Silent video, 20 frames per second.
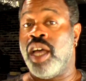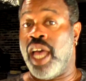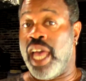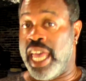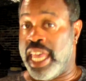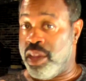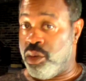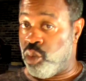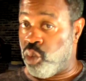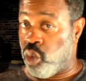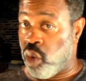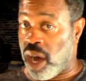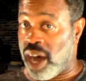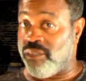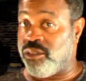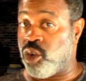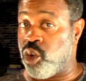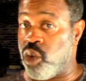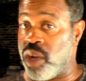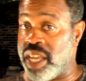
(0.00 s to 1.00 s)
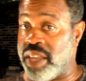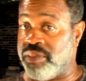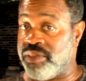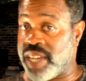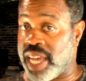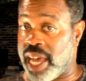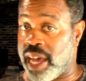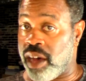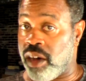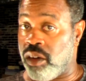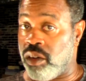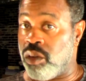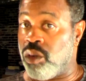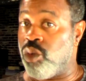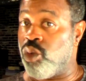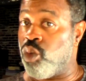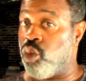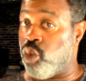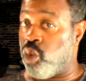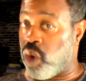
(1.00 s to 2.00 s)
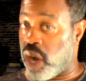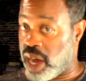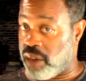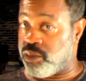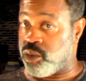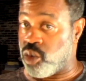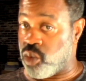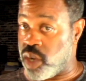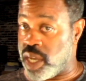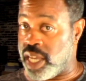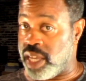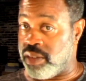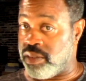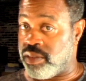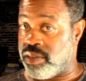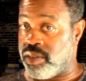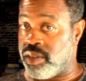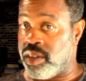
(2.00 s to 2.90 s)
a waffle weave towel, waffle weave.